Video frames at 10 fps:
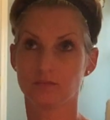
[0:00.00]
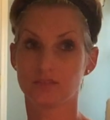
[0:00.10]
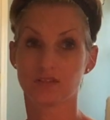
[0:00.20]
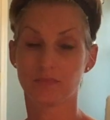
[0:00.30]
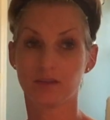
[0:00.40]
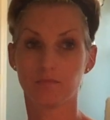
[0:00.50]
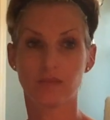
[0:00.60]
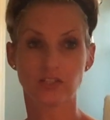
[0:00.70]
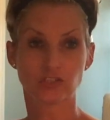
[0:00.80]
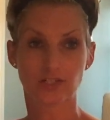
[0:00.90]
something
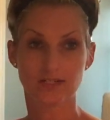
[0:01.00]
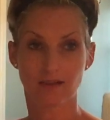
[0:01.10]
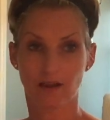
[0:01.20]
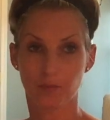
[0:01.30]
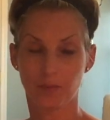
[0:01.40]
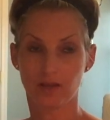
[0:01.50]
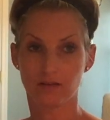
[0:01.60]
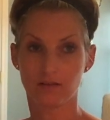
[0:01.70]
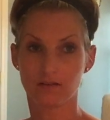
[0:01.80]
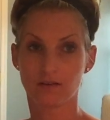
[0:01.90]
major has
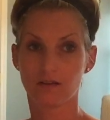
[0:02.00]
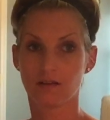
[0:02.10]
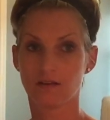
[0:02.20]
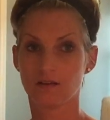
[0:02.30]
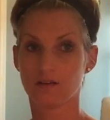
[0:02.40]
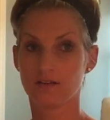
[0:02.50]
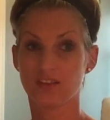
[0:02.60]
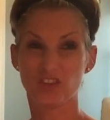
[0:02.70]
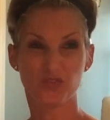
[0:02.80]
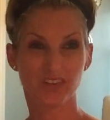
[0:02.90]
happened
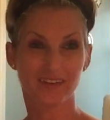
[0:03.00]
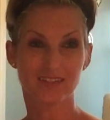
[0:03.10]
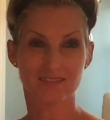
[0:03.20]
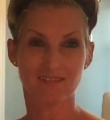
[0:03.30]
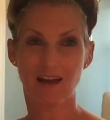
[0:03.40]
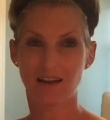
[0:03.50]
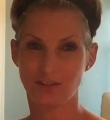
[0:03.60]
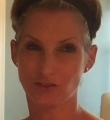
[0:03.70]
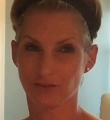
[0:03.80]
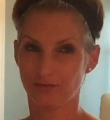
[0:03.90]
that you feel like is not
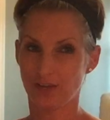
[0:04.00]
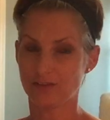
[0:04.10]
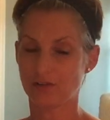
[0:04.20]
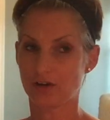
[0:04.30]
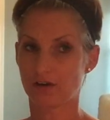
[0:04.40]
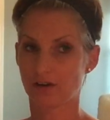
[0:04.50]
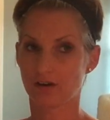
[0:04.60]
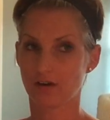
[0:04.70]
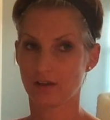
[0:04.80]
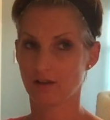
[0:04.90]
in your
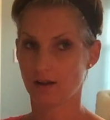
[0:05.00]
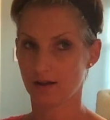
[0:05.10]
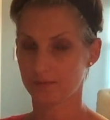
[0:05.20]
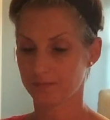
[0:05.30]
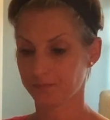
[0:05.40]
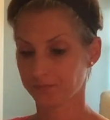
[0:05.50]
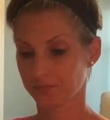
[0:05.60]
favor in